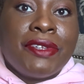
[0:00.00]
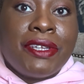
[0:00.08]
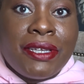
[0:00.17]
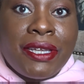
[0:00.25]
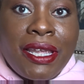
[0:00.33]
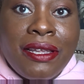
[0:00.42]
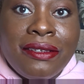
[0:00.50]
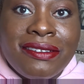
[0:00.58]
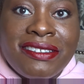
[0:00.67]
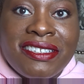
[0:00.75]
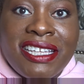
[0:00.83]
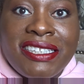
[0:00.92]
Okay,
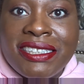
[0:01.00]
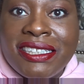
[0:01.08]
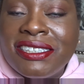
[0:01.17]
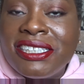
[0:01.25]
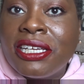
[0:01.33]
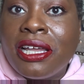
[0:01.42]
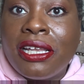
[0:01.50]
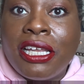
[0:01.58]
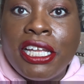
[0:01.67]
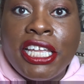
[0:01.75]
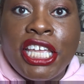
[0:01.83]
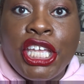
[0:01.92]
so this is the
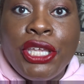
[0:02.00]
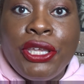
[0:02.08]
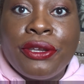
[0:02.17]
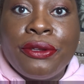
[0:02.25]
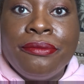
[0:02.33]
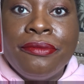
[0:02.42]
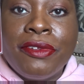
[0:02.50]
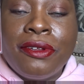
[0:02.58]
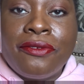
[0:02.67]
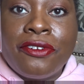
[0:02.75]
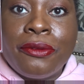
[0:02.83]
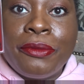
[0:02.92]
colour Ego
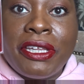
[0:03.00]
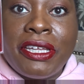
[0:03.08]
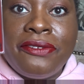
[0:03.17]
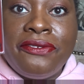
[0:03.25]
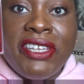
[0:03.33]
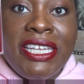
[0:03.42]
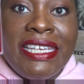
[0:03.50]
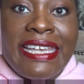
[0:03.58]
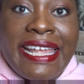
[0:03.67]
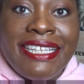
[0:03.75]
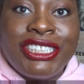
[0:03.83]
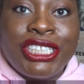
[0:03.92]
from the V
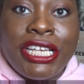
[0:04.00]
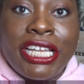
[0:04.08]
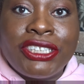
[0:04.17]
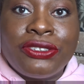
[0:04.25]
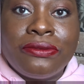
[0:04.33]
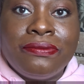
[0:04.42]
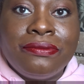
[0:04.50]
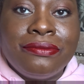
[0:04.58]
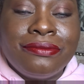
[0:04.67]
Lace collection.